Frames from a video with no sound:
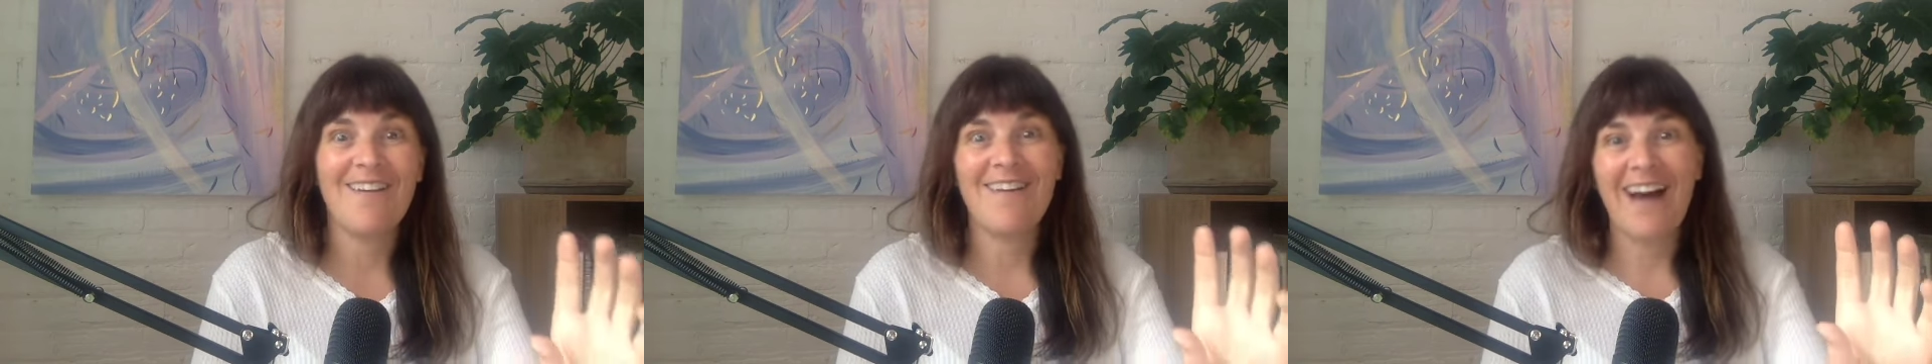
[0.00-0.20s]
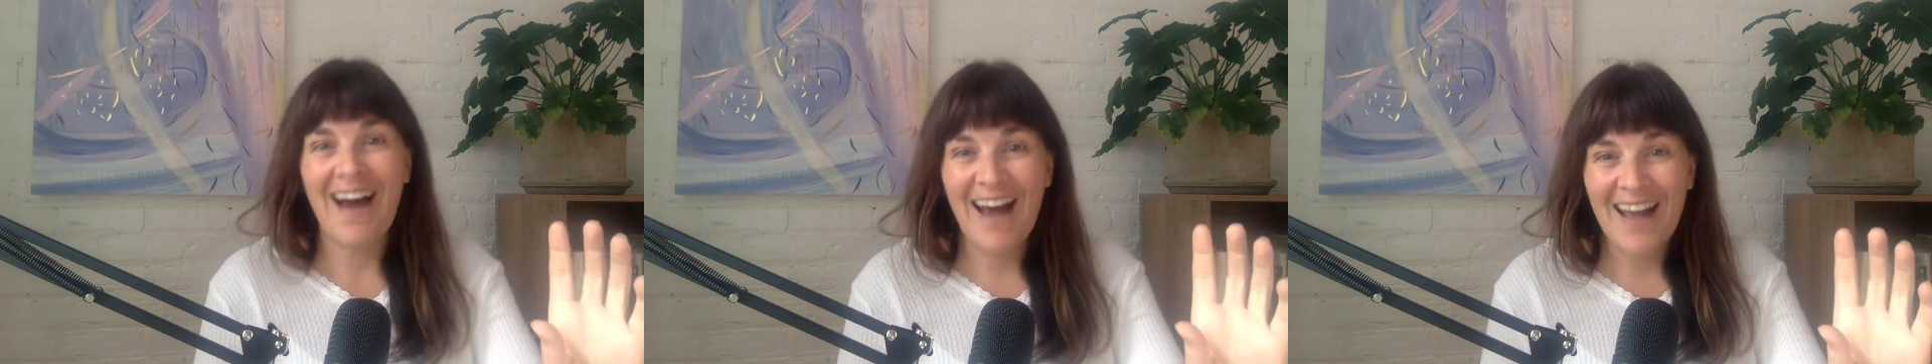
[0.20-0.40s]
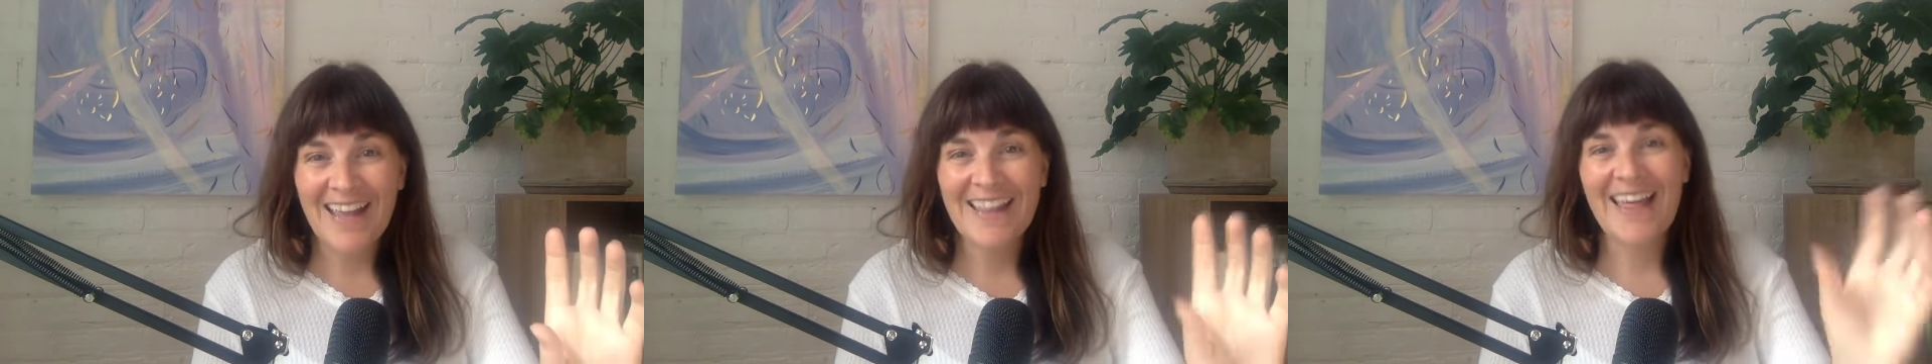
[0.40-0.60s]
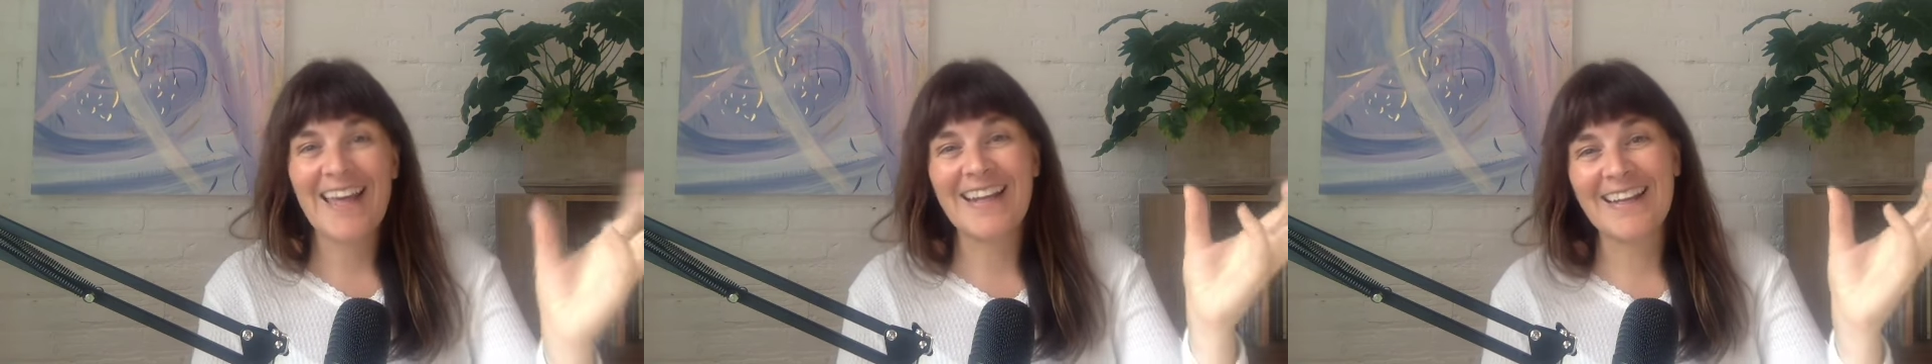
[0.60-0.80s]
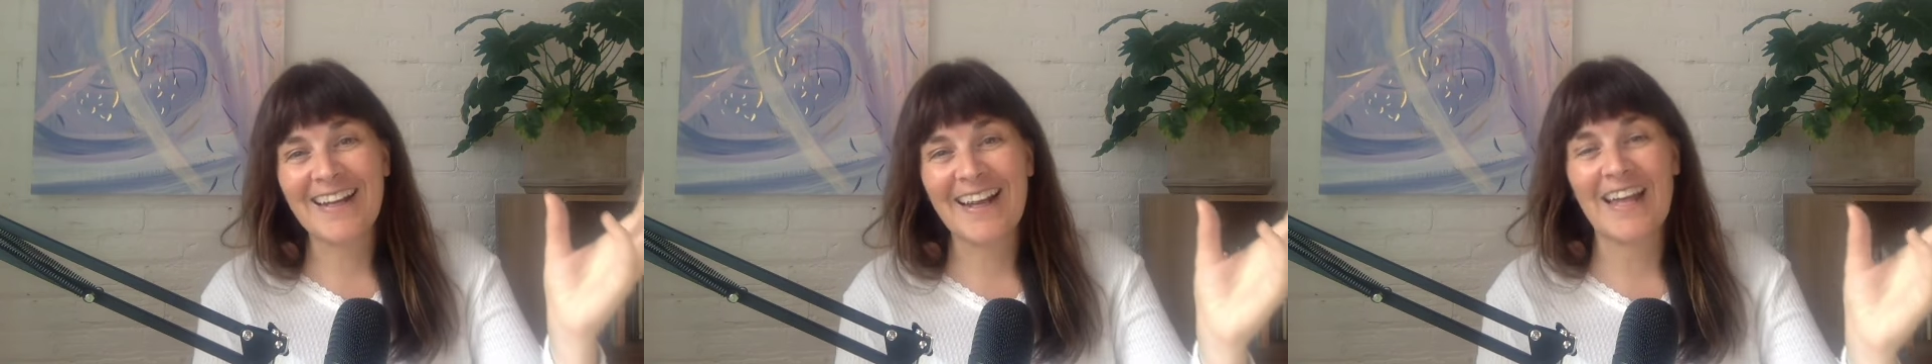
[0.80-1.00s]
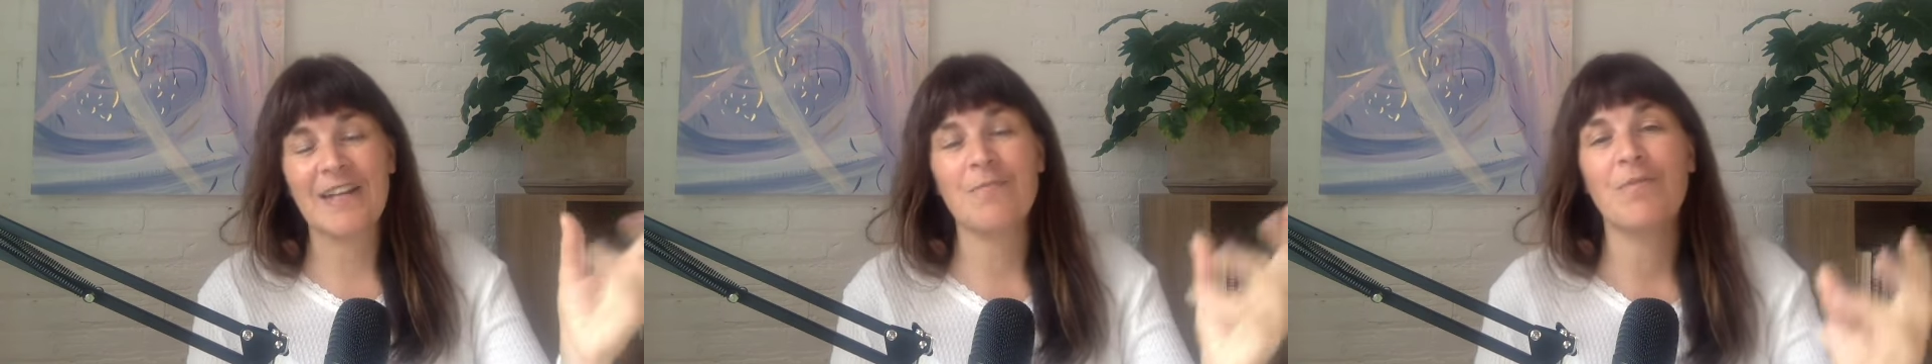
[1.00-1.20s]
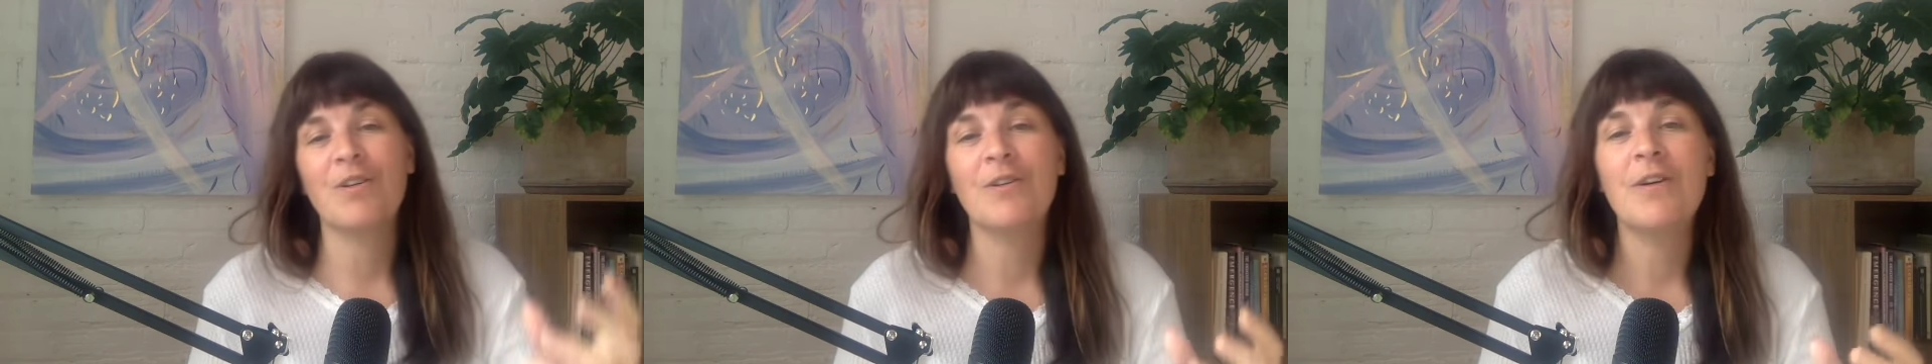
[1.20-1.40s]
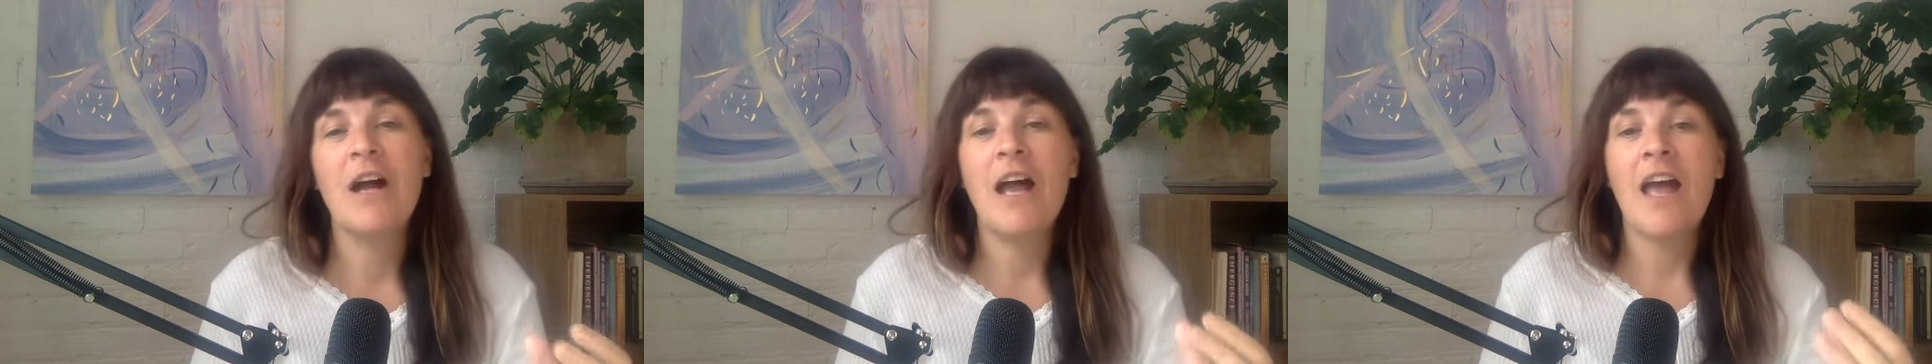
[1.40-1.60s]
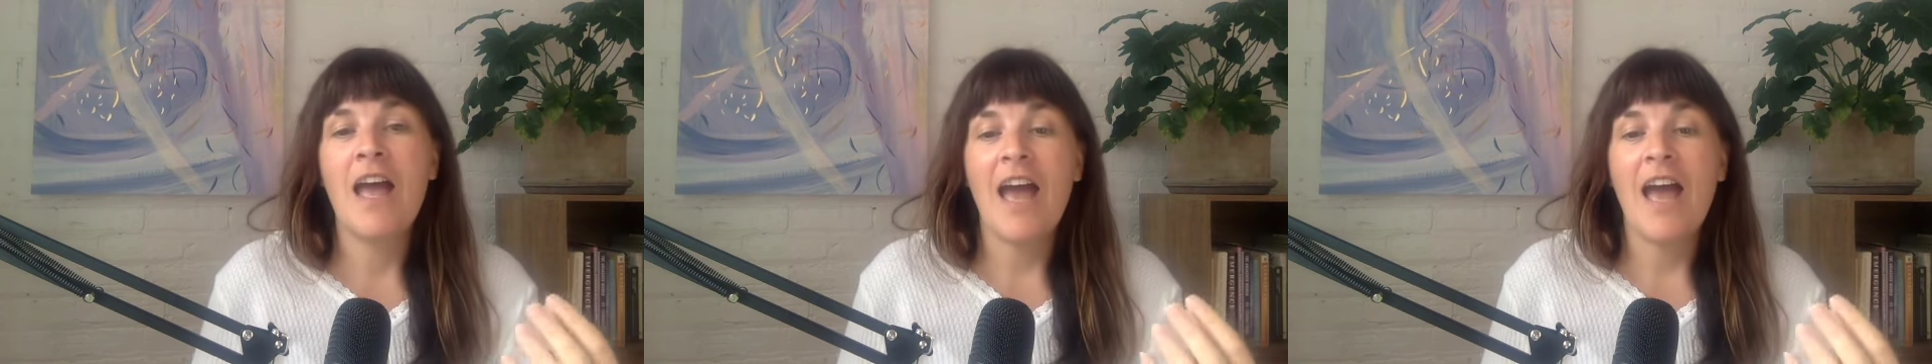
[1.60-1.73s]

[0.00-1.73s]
oh, hi there, little animal.